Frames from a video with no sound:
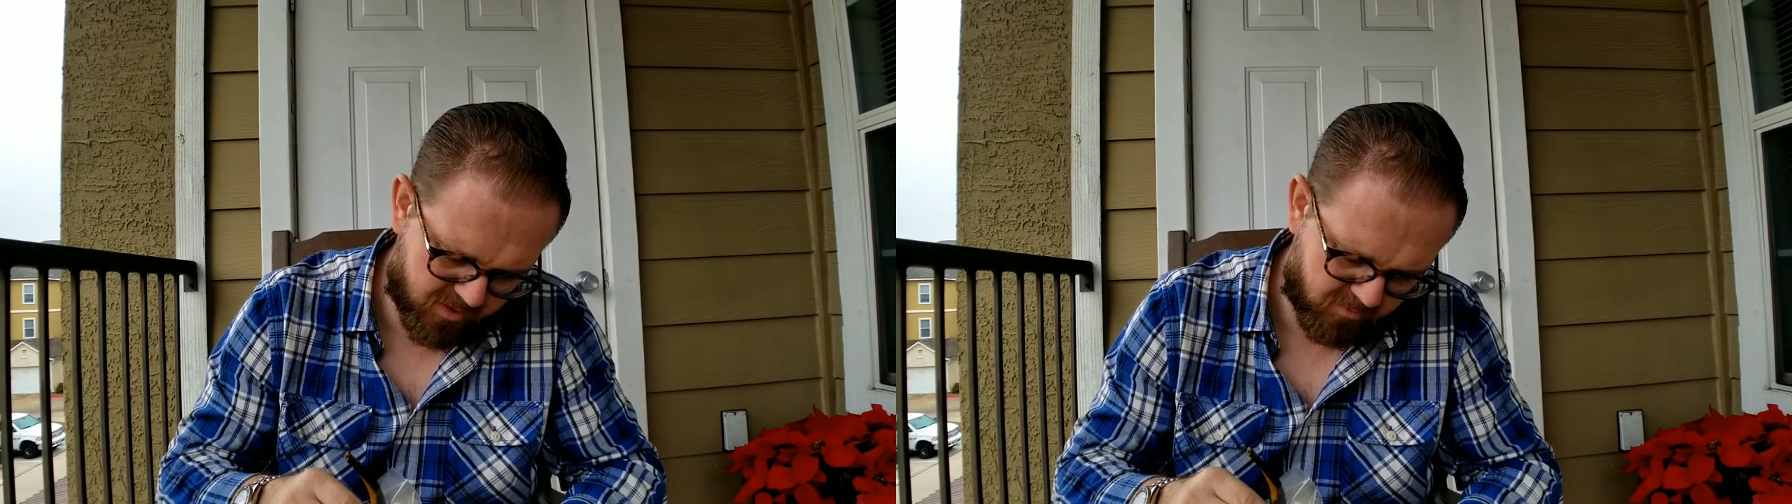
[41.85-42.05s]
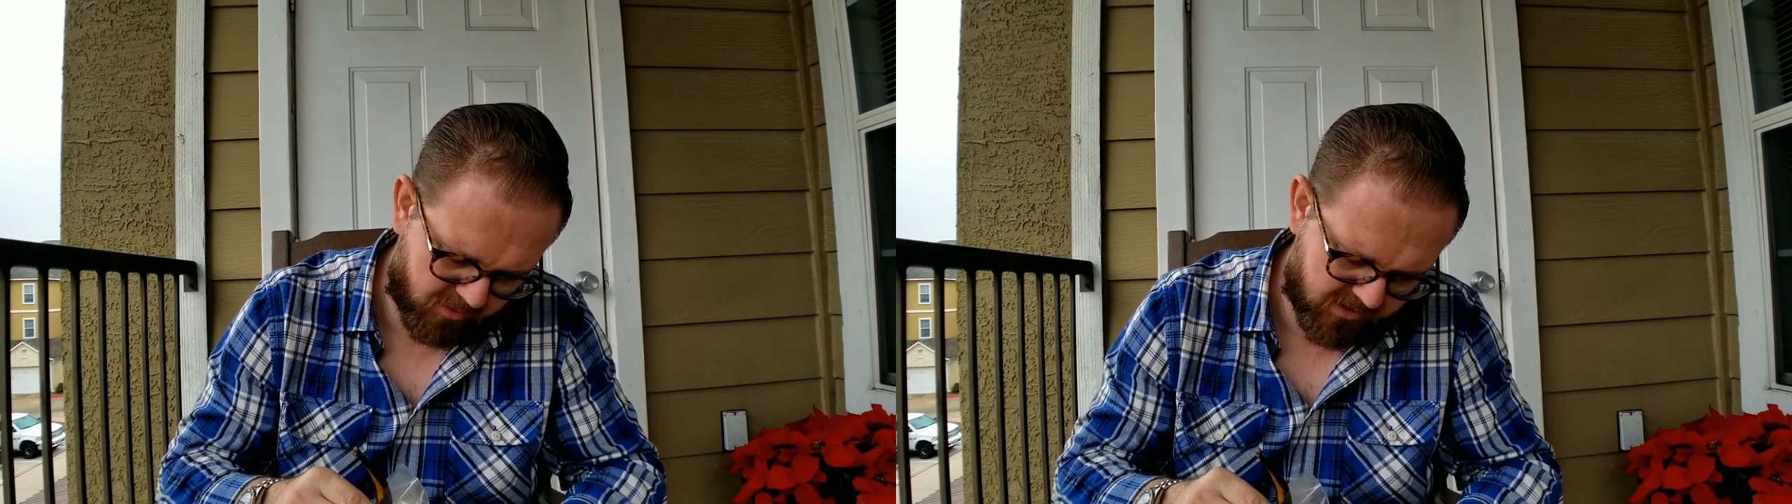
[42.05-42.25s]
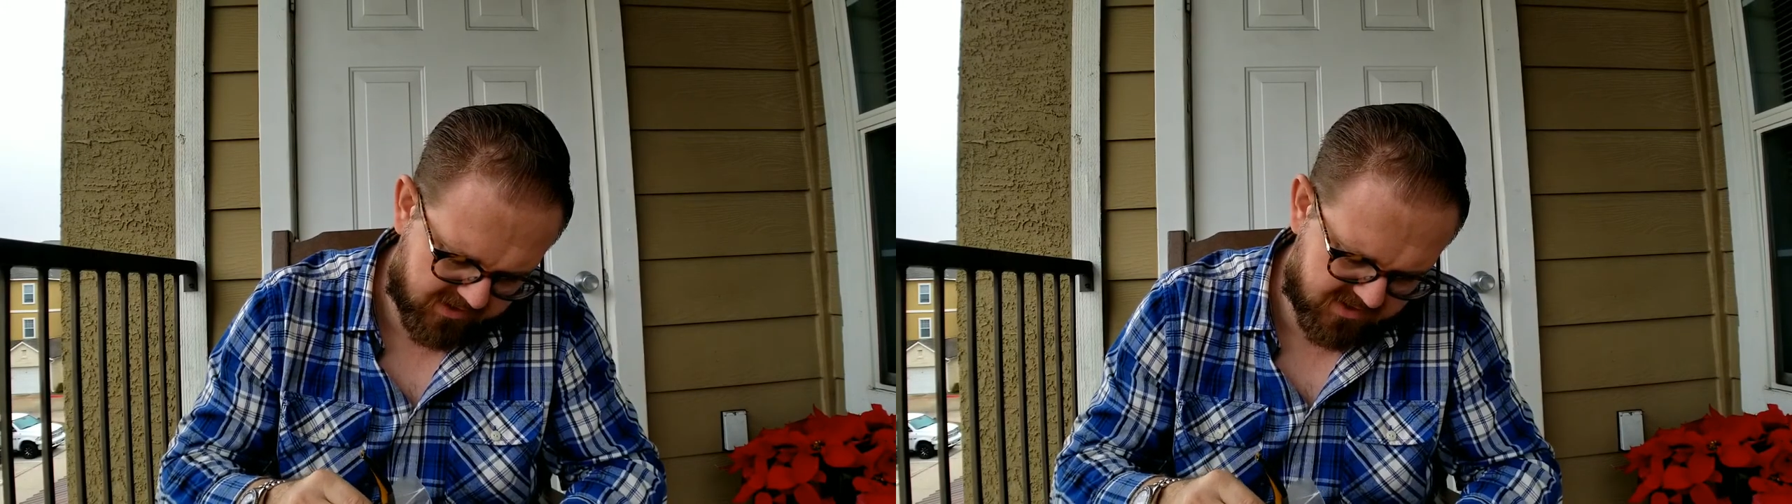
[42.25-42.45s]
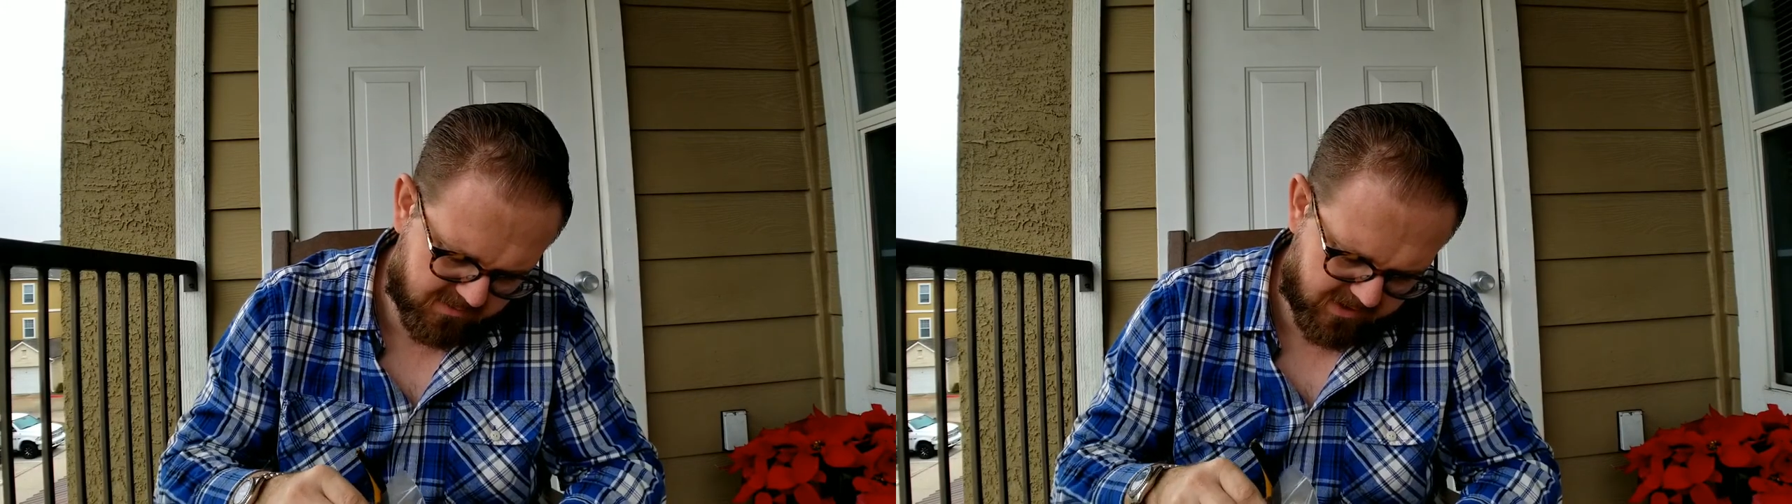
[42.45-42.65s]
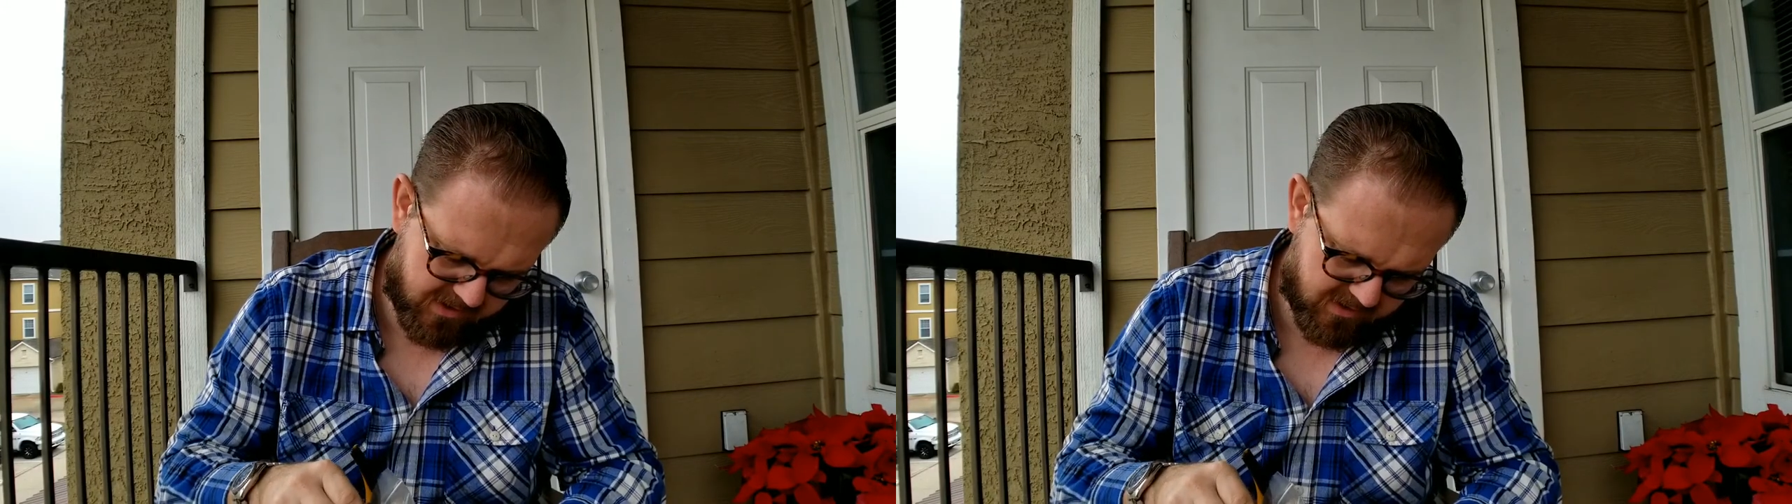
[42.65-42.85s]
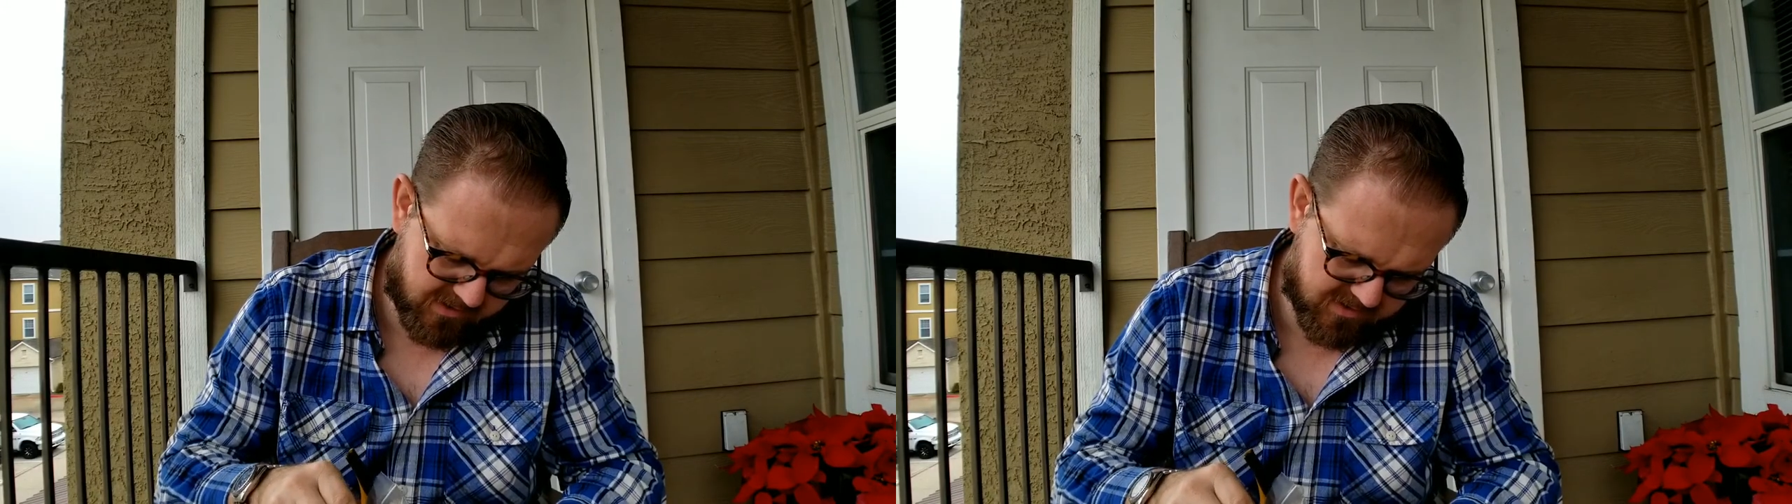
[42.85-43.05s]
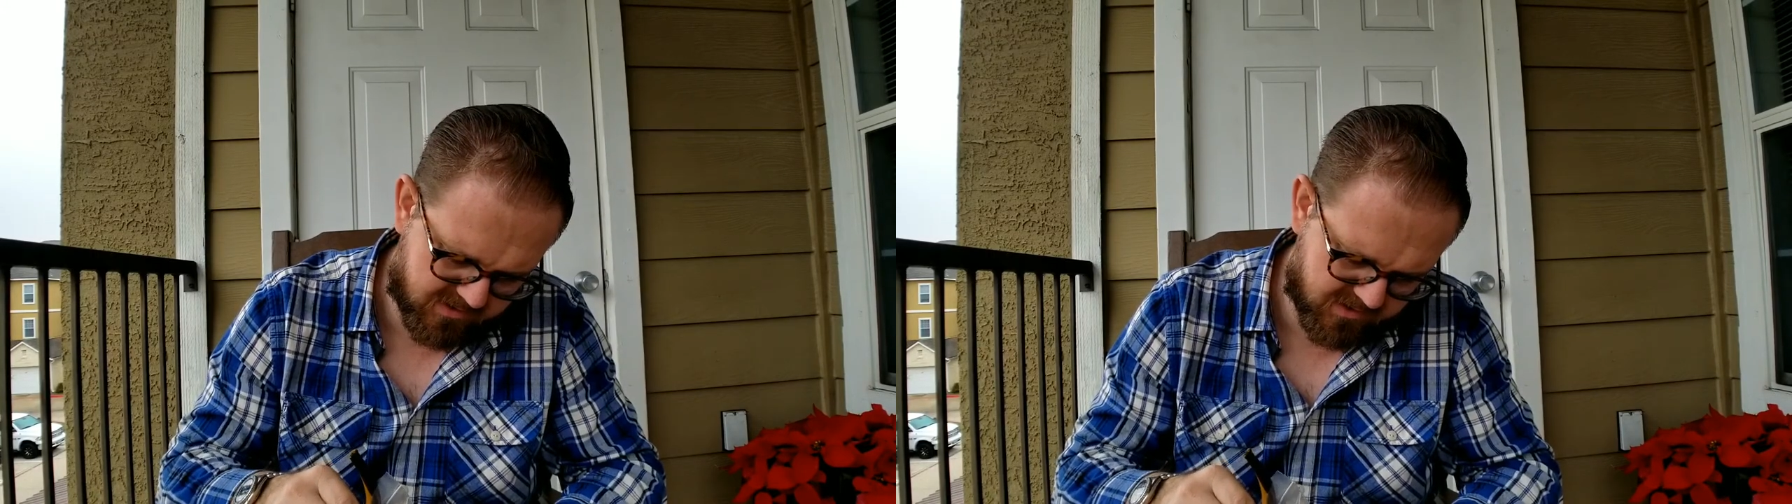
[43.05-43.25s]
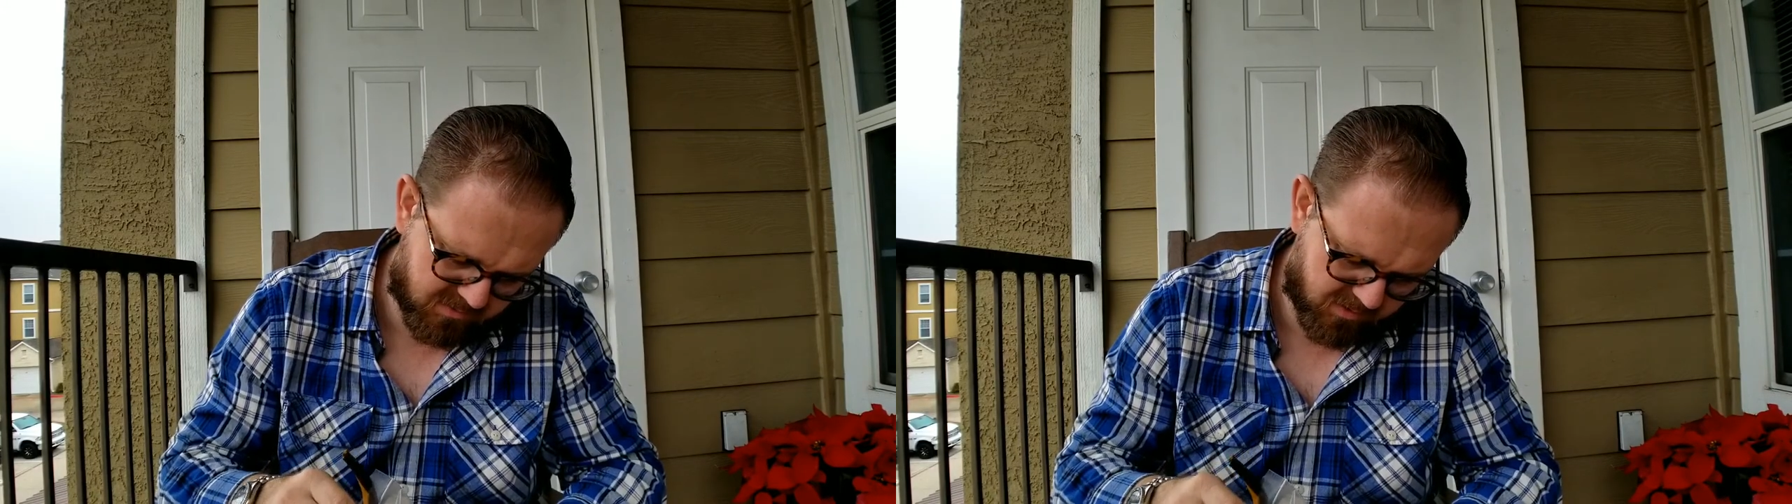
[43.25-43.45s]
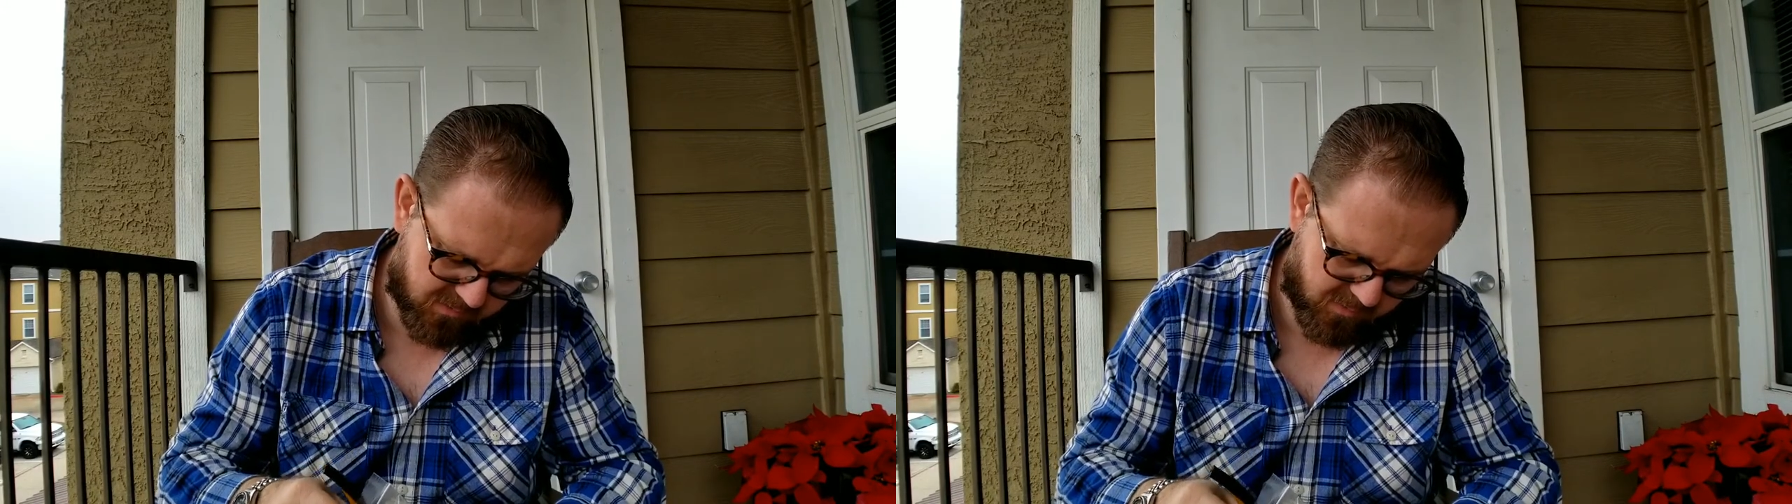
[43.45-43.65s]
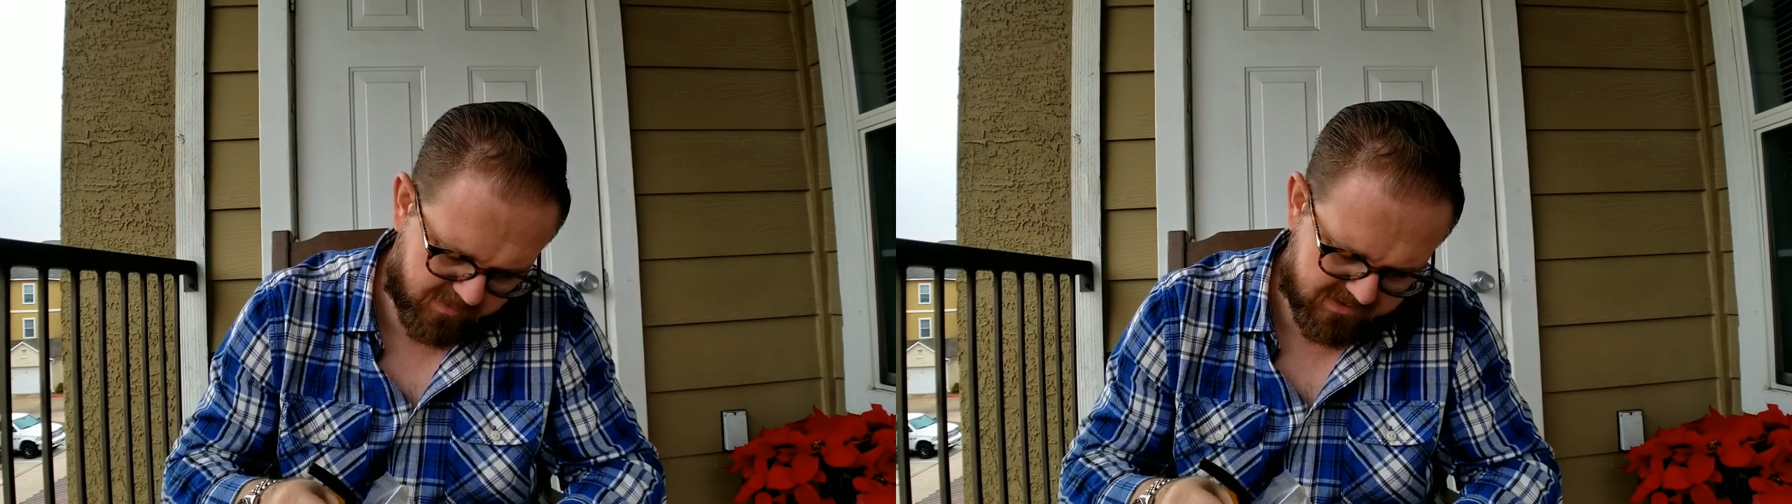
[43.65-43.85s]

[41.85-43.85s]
the more lazy way because it just worked for me.